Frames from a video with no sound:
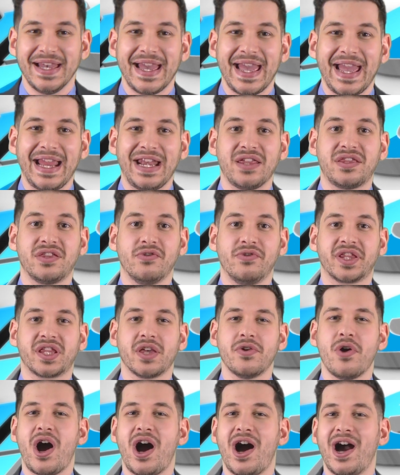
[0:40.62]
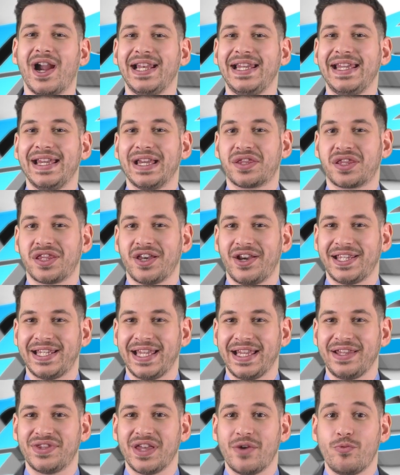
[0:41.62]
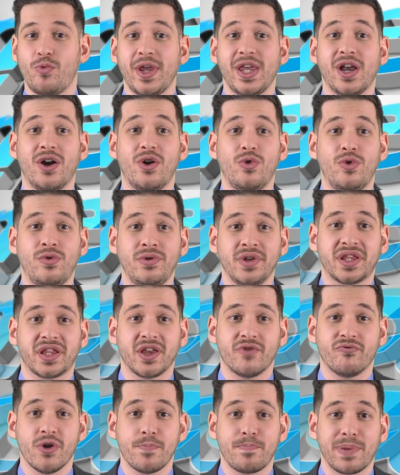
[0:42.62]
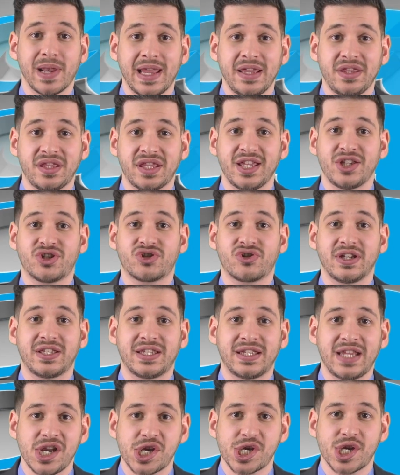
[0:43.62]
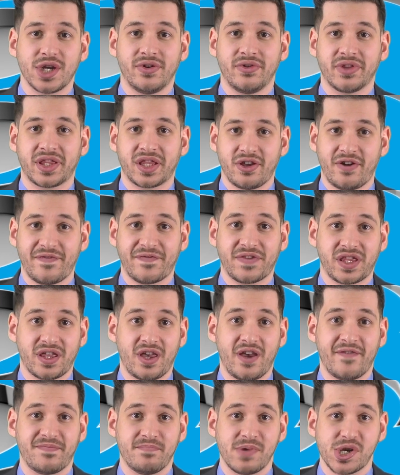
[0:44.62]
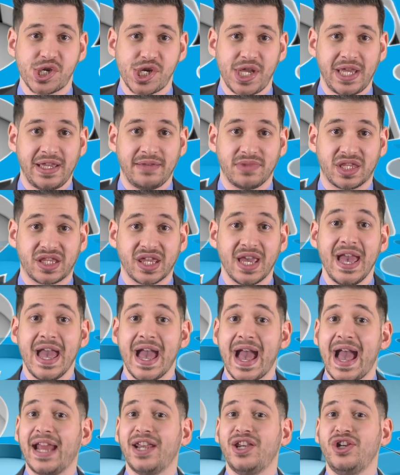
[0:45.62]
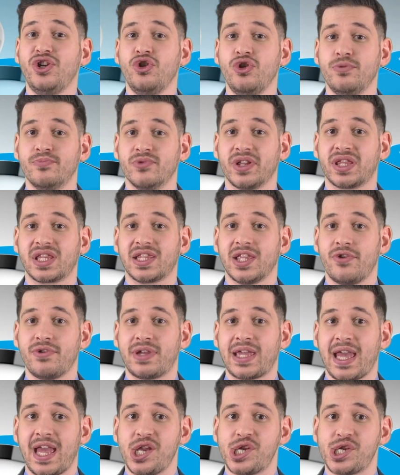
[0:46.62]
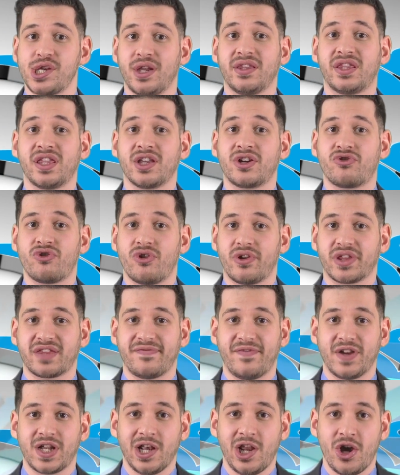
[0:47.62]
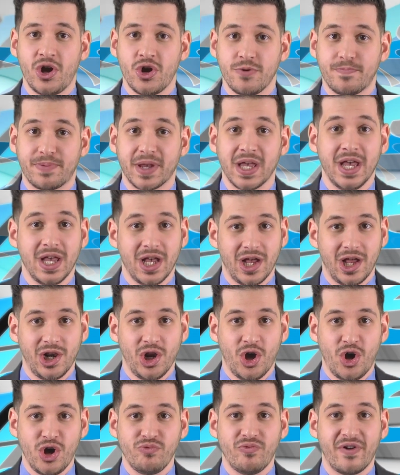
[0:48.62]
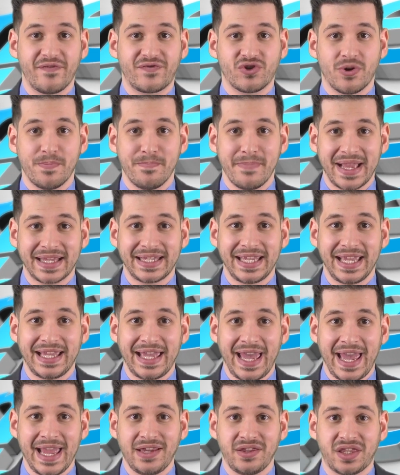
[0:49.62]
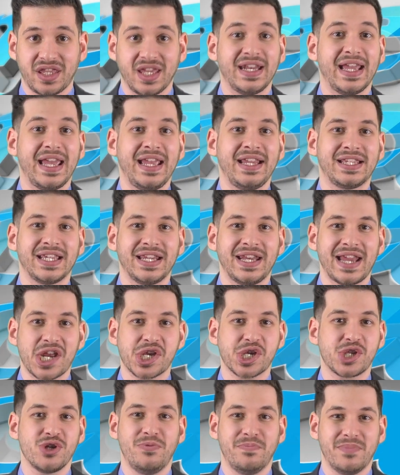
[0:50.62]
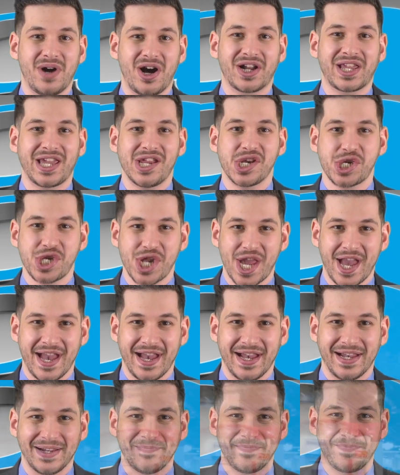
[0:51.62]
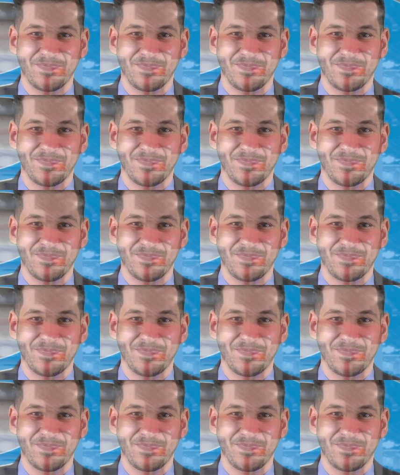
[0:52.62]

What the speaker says: It is also highly exciting that we are also replacing traditional soft-serve machines at numerous locations across the globe, along with dramatic gains in international market share.